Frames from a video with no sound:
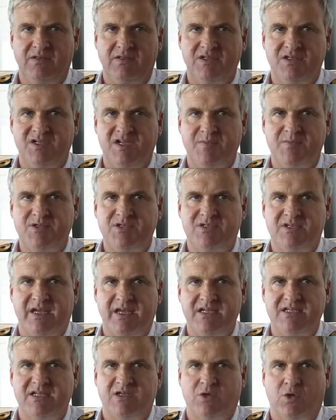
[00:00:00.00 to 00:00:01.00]
the ship
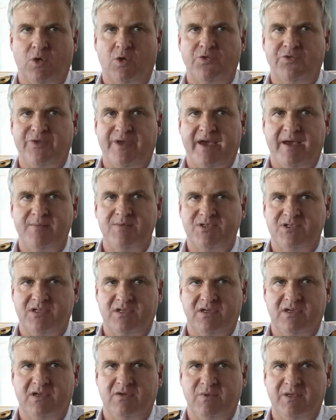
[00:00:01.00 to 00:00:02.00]
stays at all times
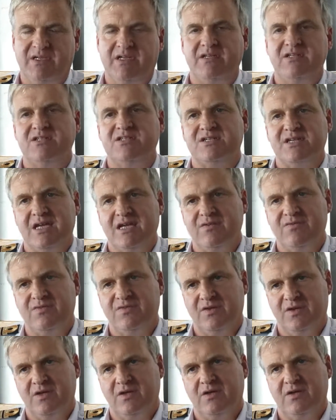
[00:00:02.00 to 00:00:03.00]
within
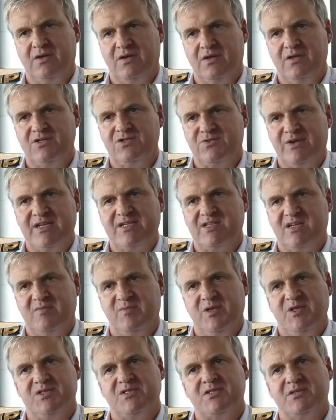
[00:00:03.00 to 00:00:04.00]
safe stress
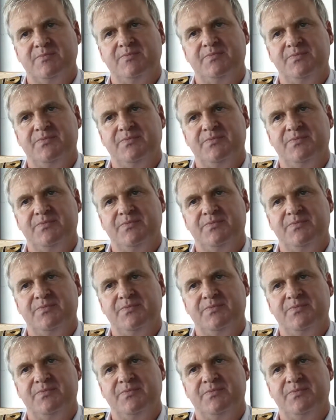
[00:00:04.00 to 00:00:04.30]
limits.